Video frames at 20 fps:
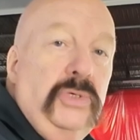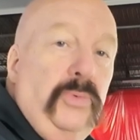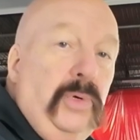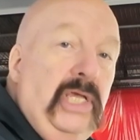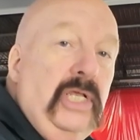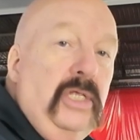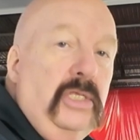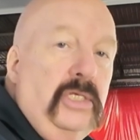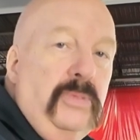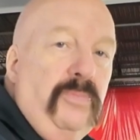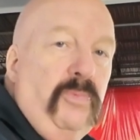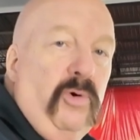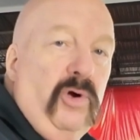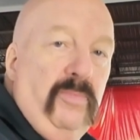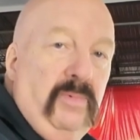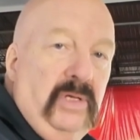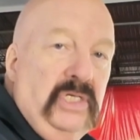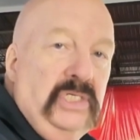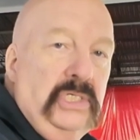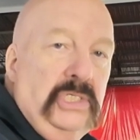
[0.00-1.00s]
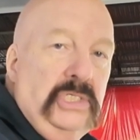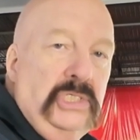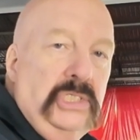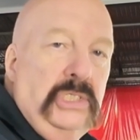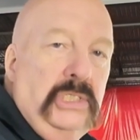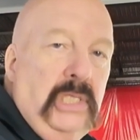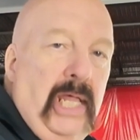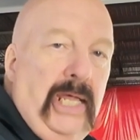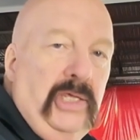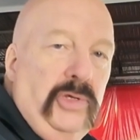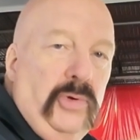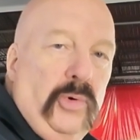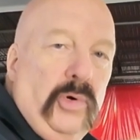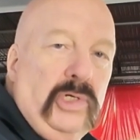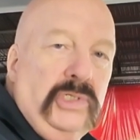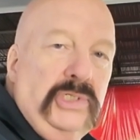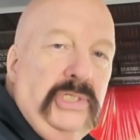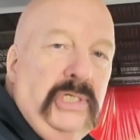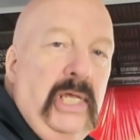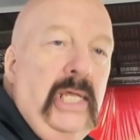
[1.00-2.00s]
we can support businesses like yours.
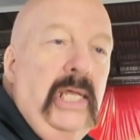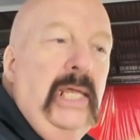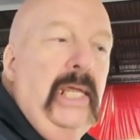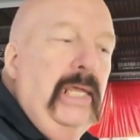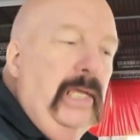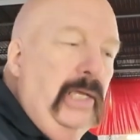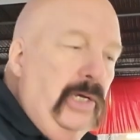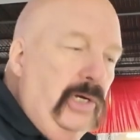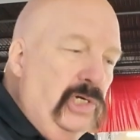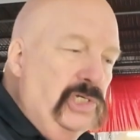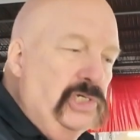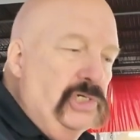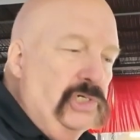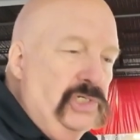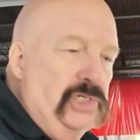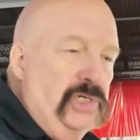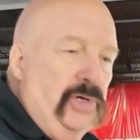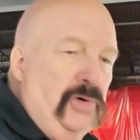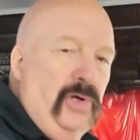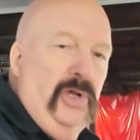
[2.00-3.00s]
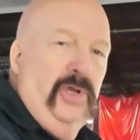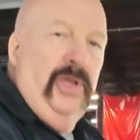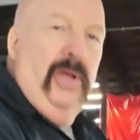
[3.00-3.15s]
Here's your serial